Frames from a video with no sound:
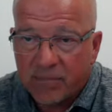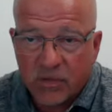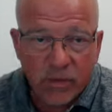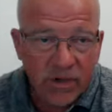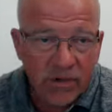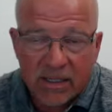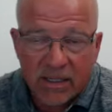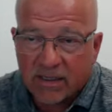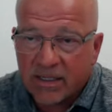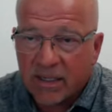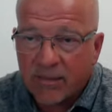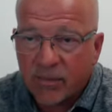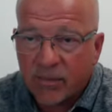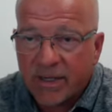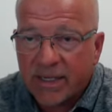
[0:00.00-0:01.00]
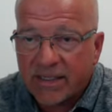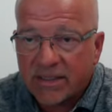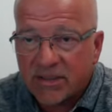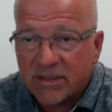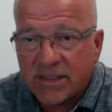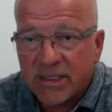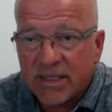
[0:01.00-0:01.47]
to where he could keep the
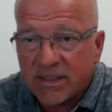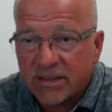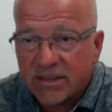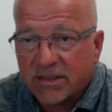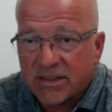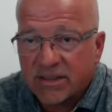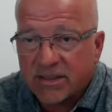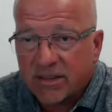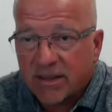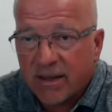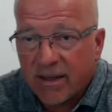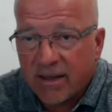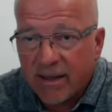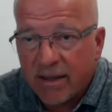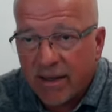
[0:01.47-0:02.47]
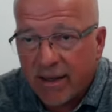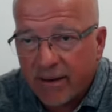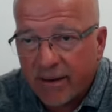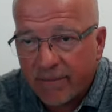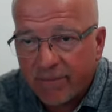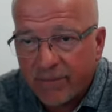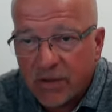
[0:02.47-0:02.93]
policy as a
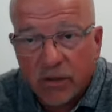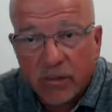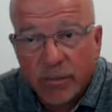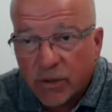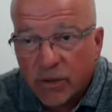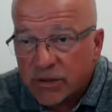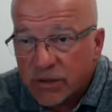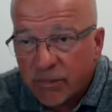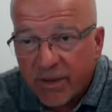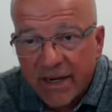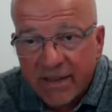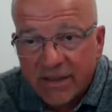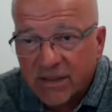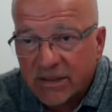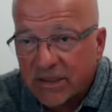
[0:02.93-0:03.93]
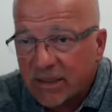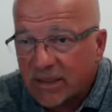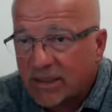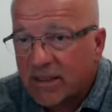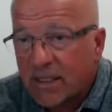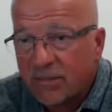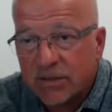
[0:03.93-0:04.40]
uh, you know personal policy. He
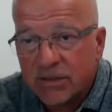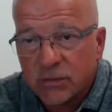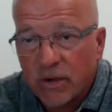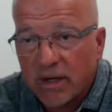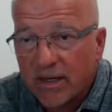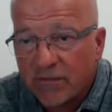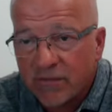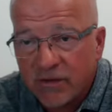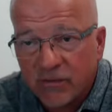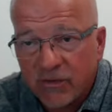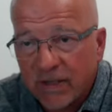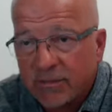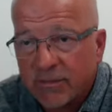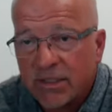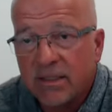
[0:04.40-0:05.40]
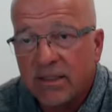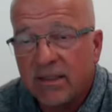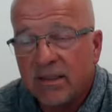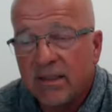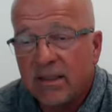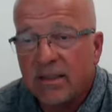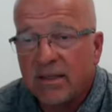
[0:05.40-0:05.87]
could name his wife, his family
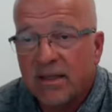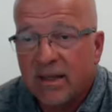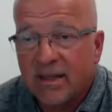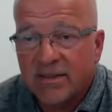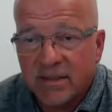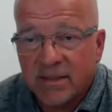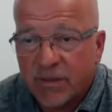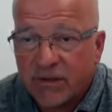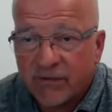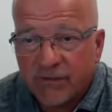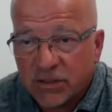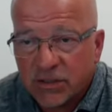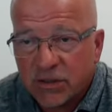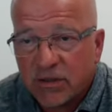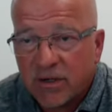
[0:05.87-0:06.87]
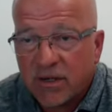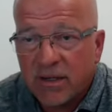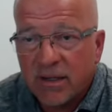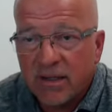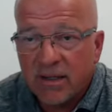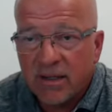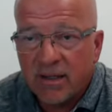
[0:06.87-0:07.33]
as a
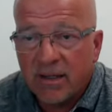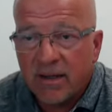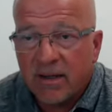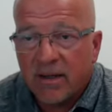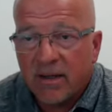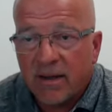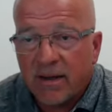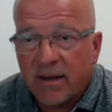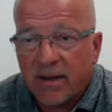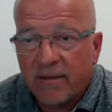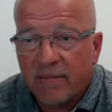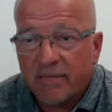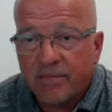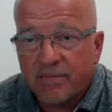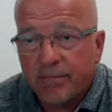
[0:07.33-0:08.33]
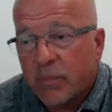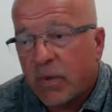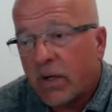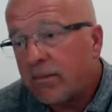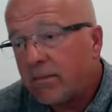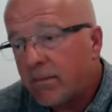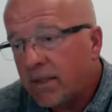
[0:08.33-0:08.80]
beneficiary. Um,
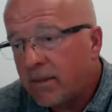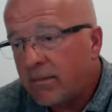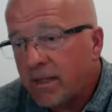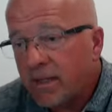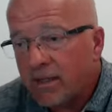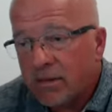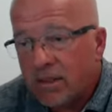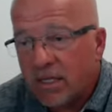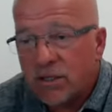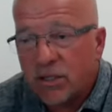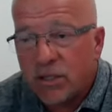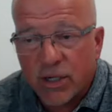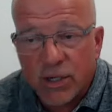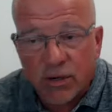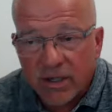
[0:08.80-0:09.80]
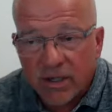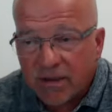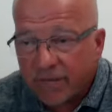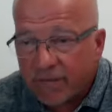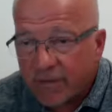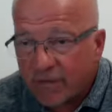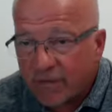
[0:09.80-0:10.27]
but in, in, in theory,
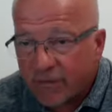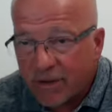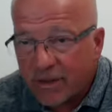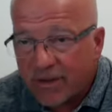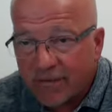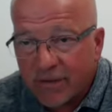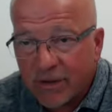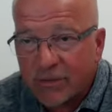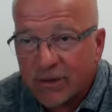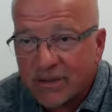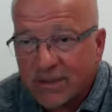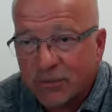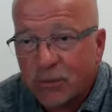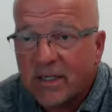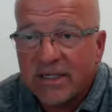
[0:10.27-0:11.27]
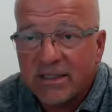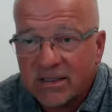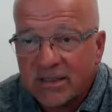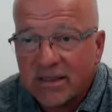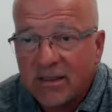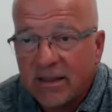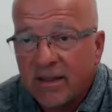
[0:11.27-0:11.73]
if, if, there was a
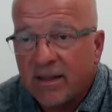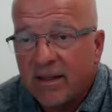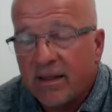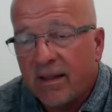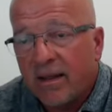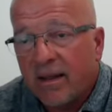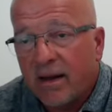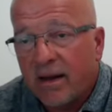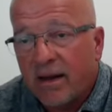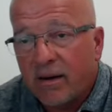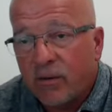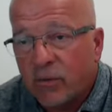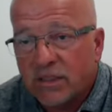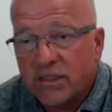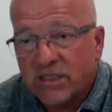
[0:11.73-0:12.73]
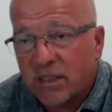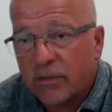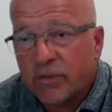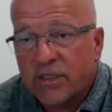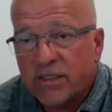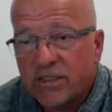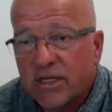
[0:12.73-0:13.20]
reason, uh, once
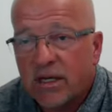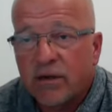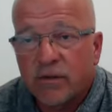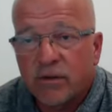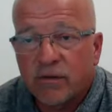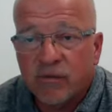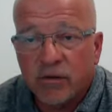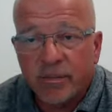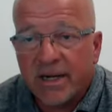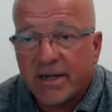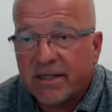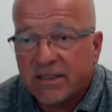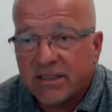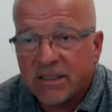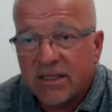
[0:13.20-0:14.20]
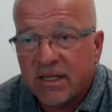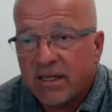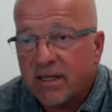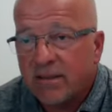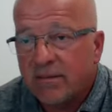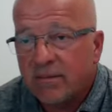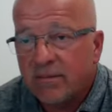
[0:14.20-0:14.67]
someone is the owner of the policy, they
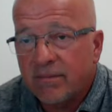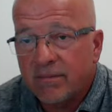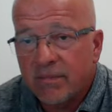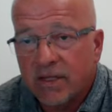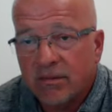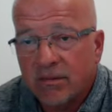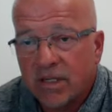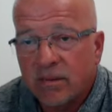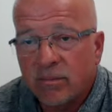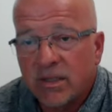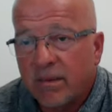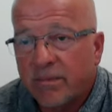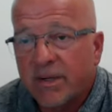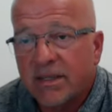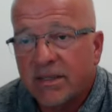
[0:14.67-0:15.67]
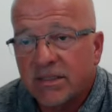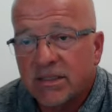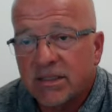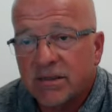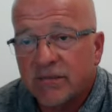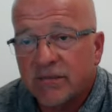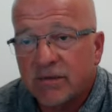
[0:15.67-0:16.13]
can you know keep that
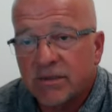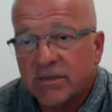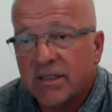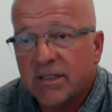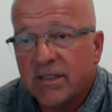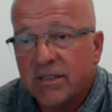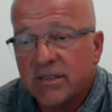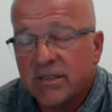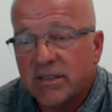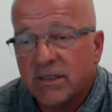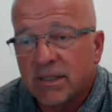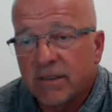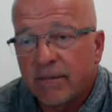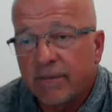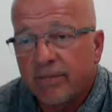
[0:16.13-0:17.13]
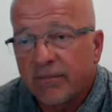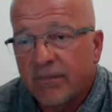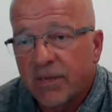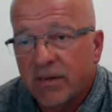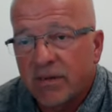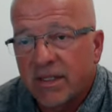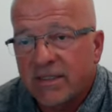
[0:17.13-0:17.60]
policy for as long as
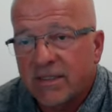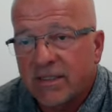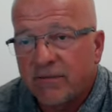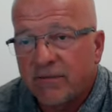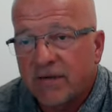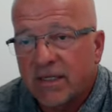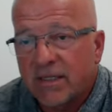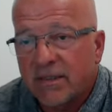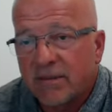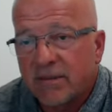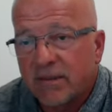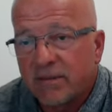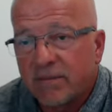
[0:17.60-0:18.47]
they see fit.